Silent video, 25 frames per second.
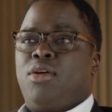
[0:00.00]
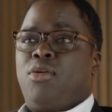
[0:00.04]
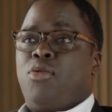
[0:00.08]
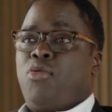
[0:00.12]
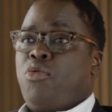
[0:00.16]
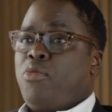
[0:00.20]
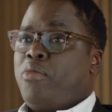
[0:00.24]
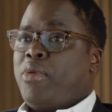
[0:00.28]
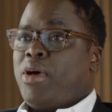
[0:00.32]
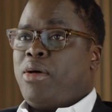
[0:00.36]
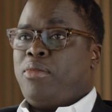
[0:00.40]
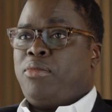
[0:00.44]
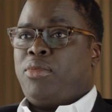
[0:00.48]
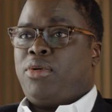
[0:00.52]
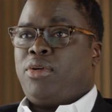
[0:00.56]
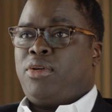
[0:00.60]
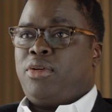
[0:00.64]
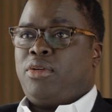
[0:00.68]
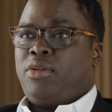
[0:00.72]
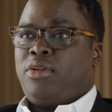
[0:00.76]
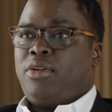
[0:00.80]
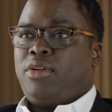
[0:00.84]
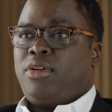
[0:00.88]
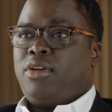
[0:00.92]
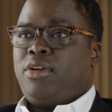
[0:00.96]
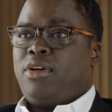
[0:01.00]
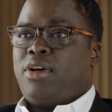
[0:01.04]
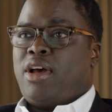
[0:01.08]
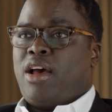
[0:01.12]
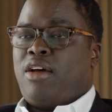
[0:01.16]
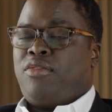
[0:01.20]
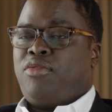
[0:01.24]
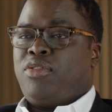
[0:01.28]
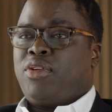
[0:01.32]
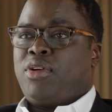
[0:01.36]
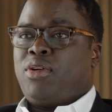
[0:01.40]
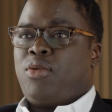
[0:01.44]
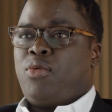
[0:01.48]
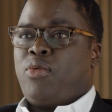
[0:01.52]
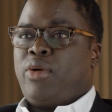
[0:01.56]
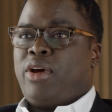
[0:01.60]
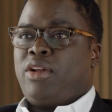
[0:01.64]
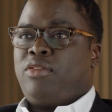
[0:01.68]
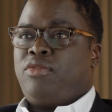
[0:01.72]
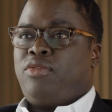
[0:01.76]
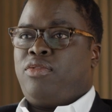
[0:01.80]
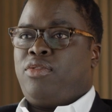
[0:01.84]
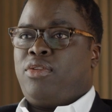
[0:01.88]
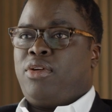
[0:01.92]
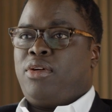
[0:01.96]
Remember, Africa
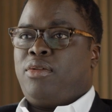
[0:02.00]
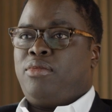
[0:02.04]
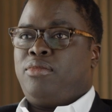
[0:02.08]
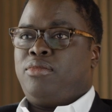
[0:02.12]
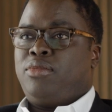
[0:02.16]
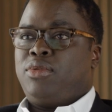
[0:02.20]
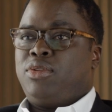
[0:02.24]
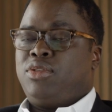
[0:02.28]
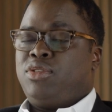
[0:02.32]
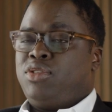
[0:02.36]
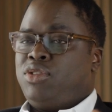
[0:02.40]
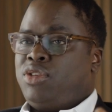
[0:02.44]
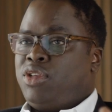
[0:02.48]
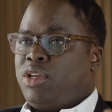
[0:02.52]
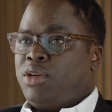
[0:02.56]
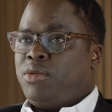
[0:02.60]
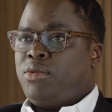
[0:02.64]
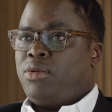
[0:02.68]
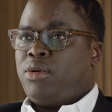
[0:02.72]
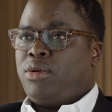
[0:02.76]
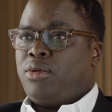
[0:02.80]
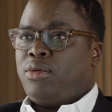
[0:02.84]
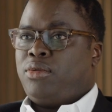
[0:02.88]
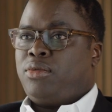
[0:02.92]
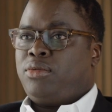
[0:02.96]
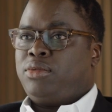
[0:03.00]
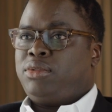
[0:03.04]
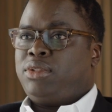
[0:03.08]
went from zero